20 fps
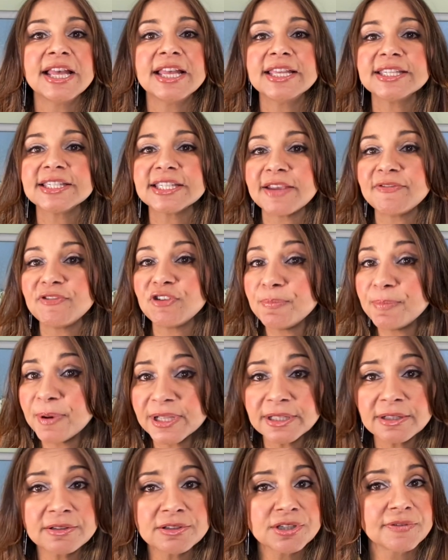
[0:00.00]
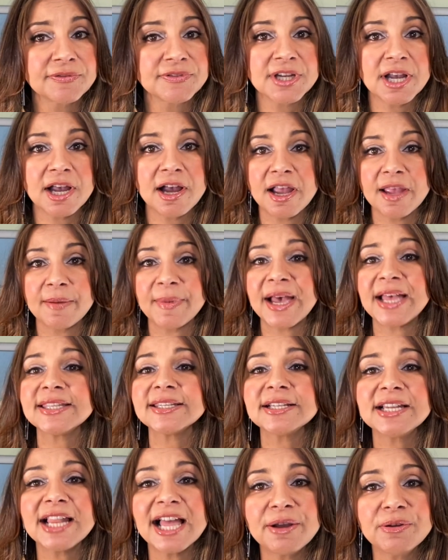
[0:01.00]
save you bundles of time, and
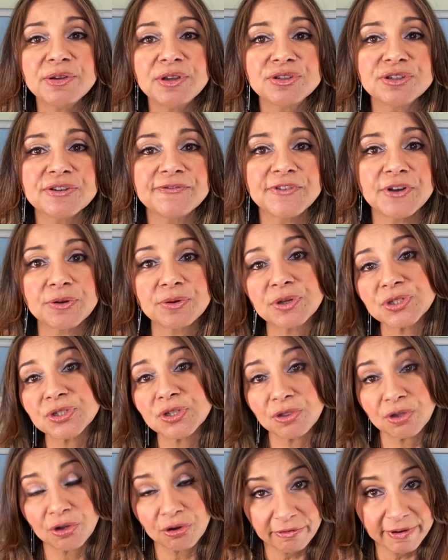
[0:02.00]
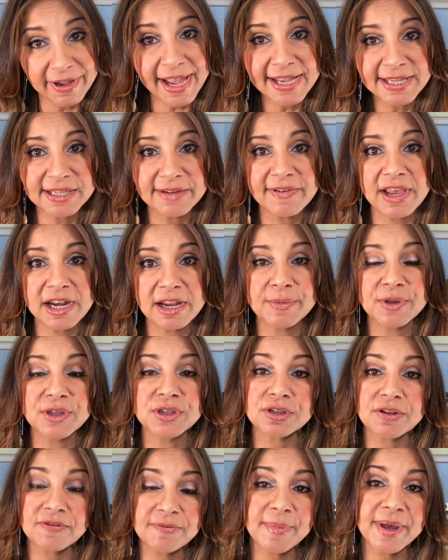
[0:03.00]
allow you to focus on the creative
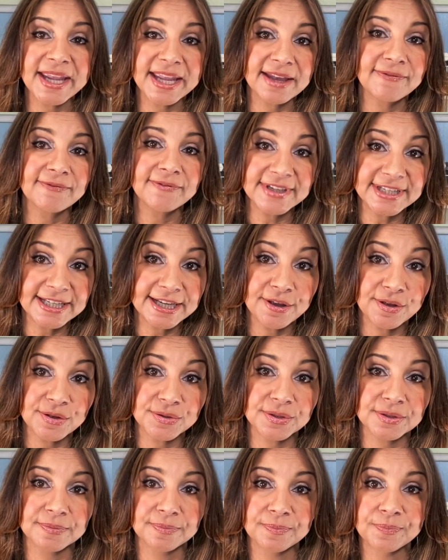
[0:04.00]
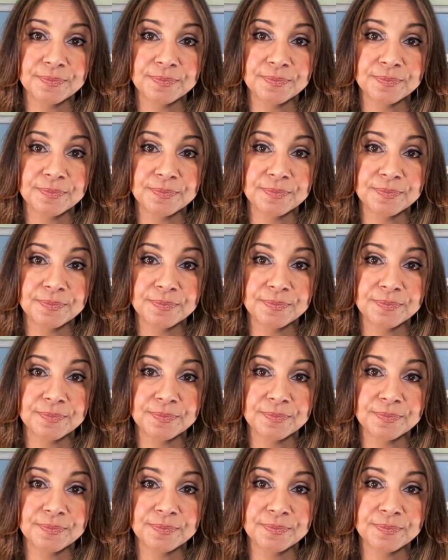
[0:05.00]
element of making videos.